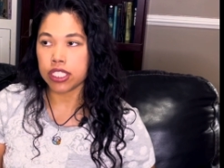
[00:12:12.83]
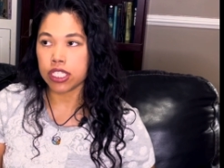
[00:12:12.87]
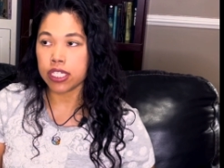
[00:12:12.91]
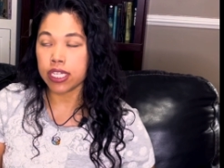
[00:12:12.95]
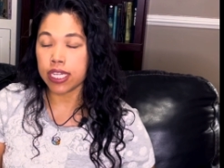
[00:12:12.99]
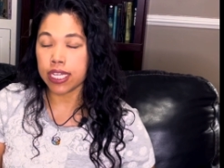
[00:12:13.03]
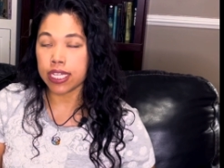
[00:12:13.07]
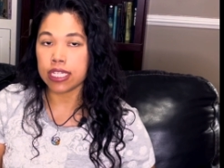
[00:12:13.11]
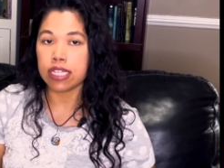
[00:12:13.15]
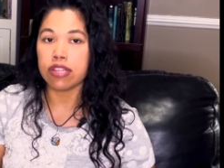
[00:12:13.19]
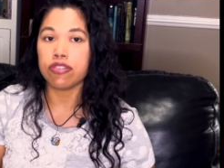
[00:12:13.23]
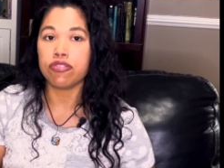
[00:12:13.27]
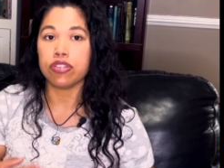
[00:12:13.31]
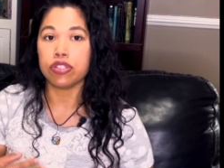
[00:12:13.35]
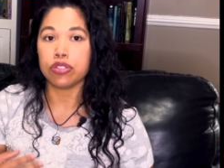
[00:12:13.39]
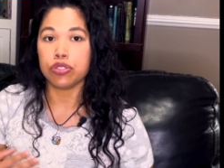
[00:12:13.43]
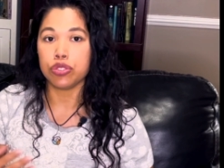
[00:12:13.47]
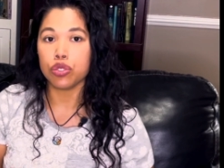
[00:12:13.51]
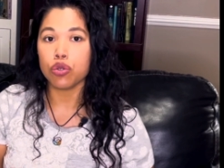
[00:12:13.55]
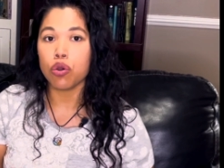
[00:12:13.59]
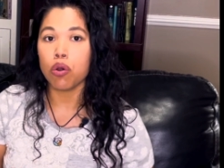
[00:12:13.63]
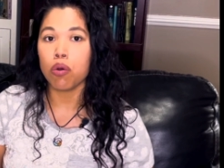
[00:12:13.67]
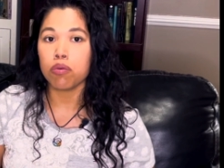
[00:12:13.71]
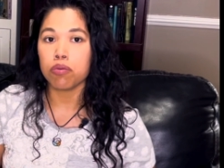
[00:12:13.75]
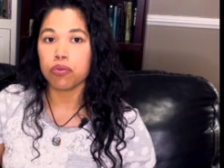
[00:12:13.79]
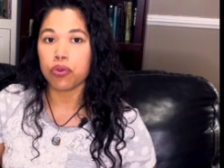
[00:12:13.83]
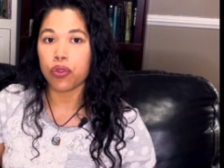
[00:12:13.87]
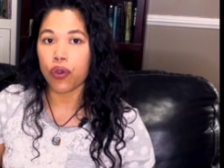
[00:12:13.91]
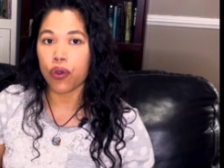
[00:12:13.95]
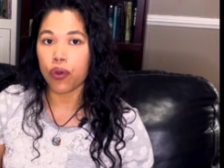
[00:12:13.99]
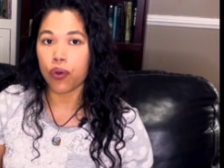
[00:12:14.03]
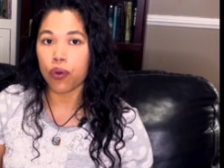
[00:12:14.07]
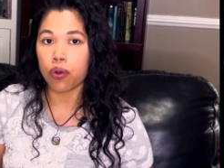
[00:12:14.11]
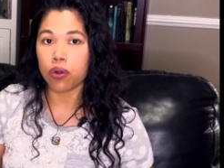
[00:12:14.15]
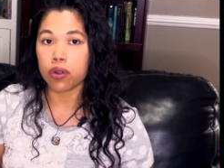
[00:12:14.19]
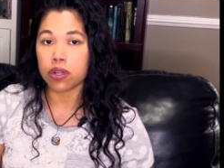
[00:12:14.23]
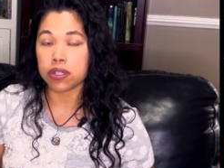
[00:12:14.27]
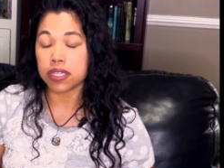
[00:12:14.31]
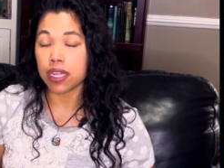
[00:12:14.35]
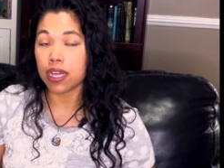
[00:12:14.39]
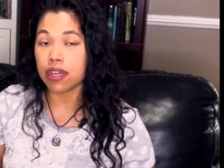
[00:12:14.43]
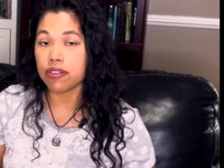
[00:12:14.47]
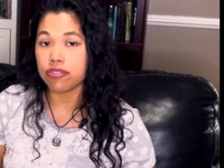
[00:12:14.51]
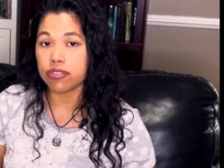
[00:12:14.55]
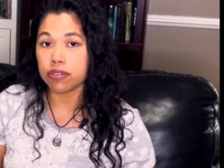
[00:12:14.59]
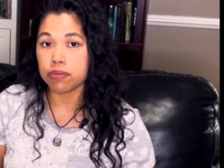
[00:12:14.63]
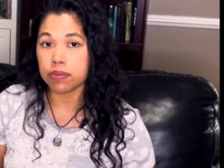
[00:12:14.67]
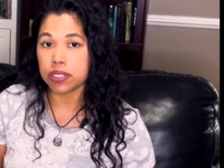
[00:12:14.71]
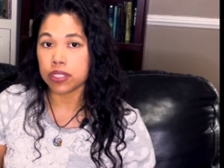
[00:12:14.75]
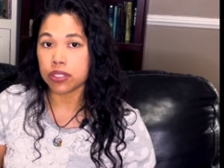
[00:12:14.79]
And if you don't know or are not
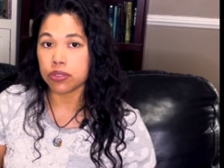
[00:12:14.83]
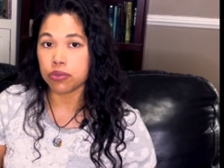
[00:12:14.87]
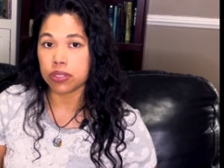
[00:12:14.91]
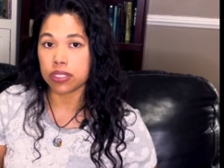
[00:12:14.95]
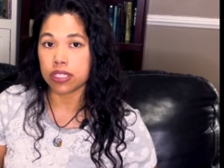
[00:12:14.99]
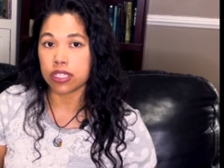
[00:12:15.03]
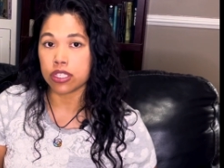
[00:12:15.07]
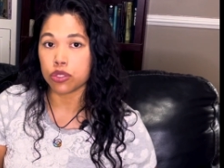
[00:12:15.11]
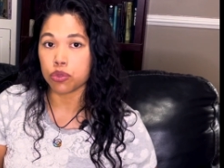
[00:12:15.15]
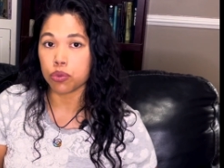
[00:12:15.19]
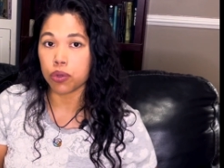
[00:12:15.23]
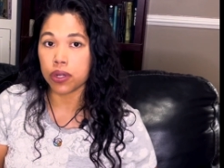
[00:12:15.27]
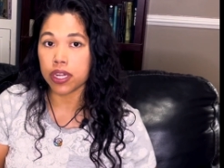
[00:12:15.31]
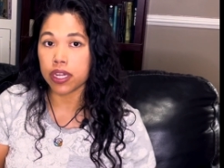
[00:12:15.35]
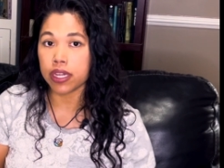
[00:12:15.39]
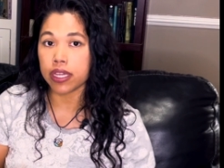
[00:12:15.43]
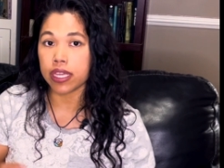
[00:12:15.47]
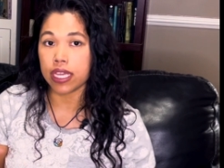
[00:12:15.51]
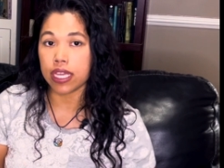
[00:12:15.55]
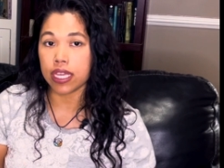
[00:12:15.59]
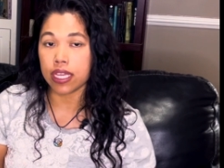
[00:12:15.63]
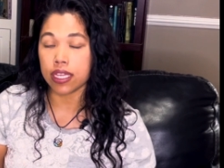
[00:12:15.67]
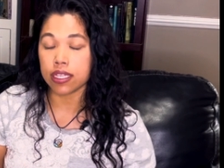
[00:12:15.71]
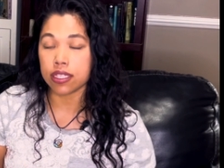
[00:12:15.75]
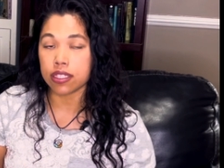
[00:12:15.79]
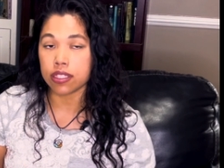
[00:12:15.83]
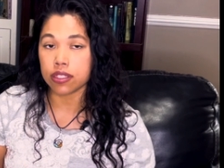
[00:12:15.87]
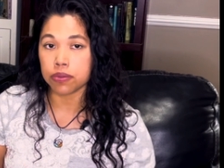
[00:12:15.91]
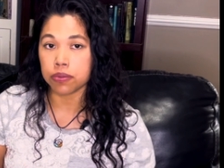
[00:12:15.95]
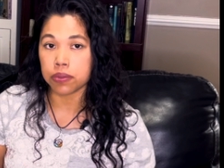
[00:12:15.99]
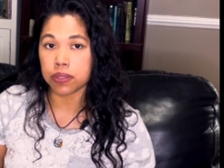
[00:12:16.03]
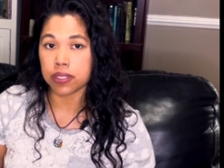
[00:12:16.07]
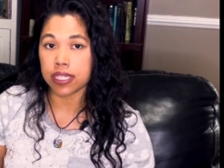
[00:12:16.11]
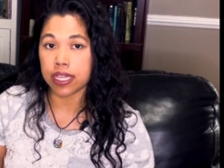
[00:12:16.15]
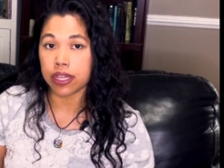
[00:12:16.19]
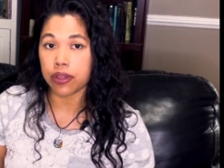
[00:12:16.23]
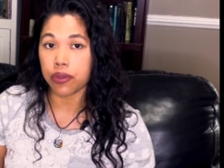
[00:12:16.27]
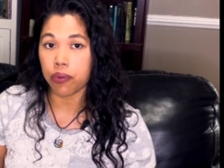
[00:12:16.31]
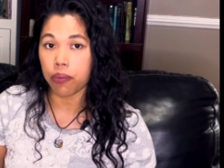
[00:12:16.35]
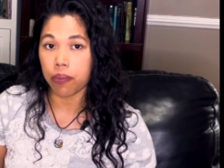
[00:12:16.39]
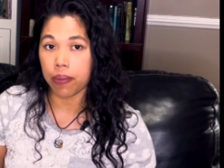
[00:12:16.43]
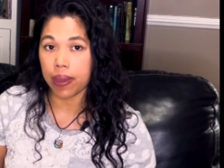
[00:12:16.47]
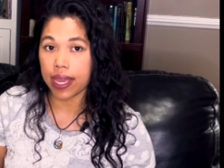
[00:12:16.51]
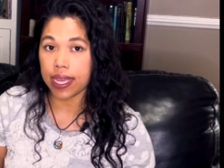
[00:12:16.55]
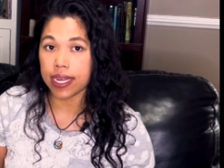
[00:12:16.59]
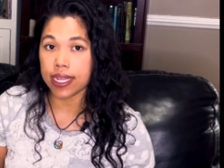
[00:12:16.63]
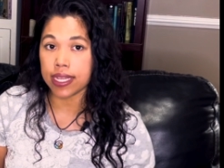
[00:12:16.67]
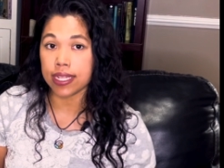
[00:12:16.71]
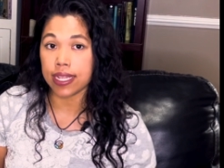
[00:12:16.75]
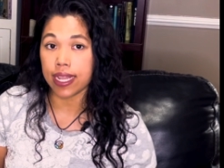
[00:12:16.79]
familiar with his work, he is the one that
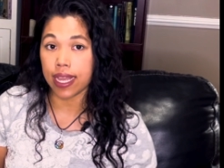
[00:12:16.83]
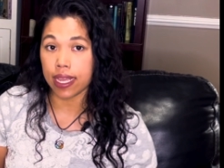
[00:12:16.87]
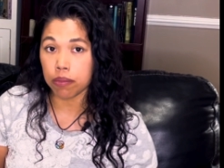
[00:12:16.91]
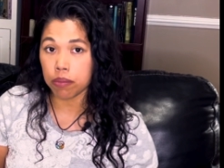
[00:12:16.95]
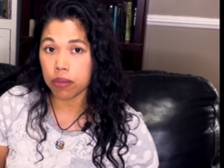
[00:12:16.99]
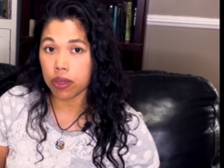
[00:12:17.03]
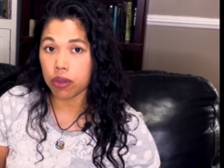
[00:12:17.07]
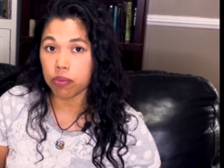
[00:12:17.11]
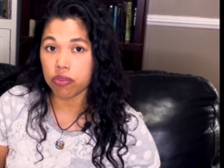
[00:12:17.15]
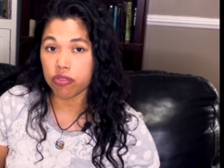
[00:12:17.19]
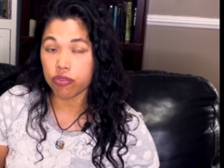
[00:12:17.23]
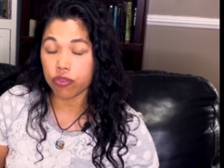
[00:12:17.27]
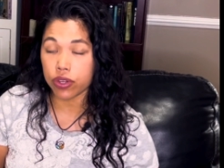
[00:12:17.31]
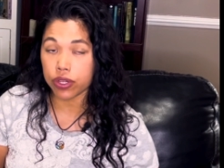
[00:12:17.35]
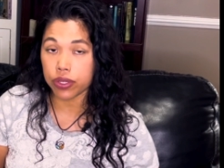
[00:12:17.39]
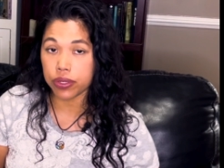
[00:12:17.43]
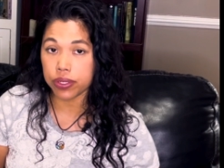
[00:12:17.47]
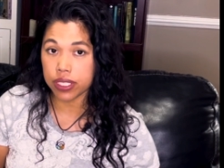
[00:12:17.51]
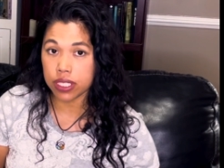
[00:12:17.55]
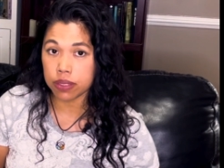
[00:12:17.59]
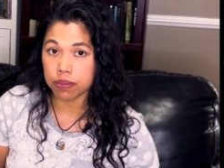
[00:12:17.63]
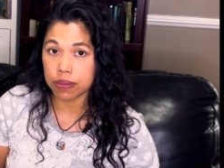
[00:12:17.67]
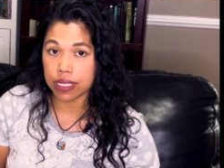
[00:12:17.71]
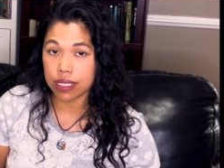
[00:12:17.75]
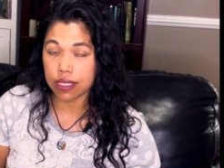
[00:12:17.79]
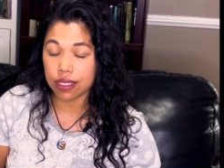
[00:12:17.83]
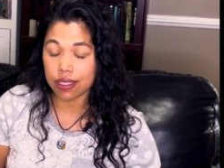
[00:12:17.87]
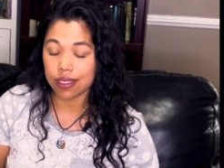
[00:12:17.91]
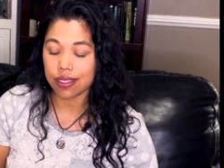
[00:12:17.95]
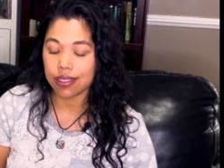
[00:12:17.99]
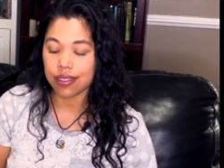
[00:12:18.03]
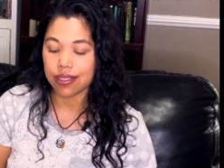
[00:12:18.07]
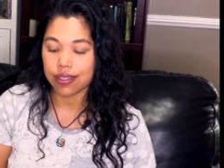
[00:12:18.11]
created Nightmare Before Christmas.